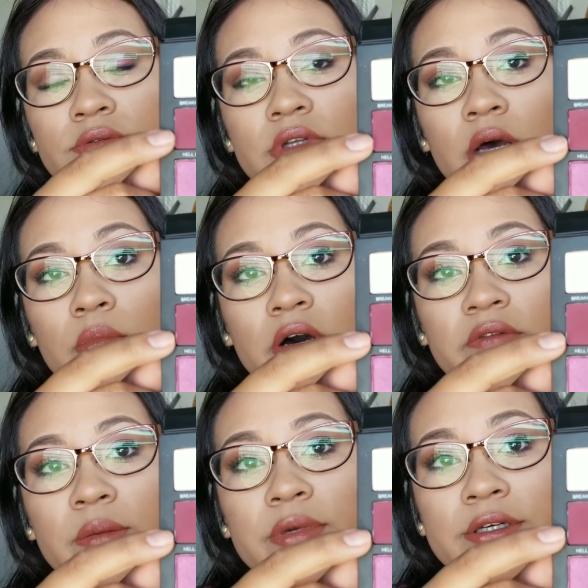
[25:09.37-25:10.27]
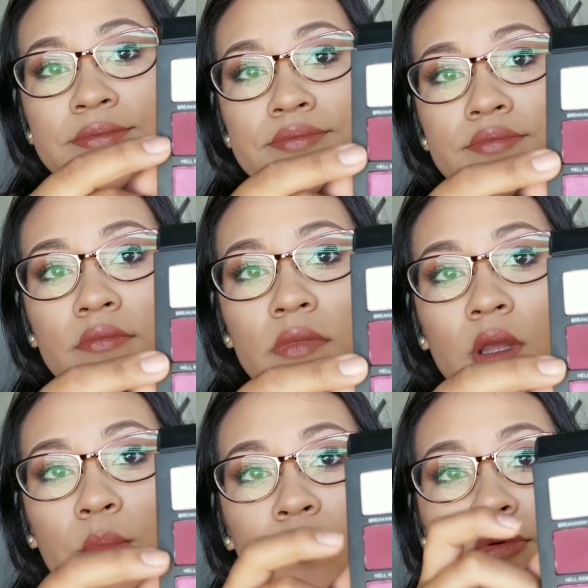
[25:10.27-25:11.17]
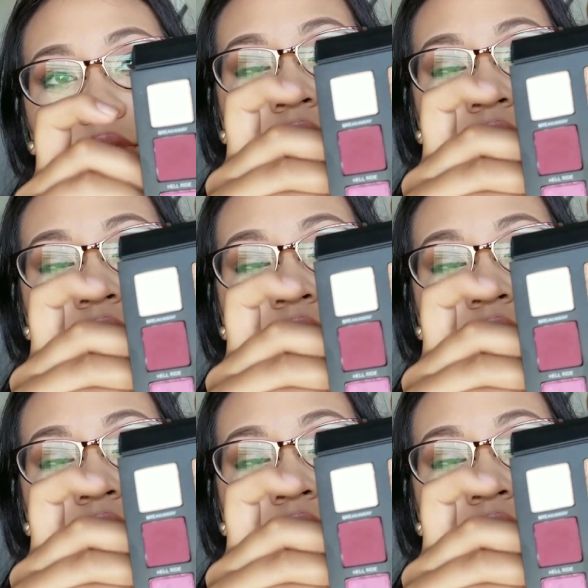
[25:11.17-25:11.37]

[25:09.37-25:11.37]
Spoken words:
Well, not mauvey, but maroon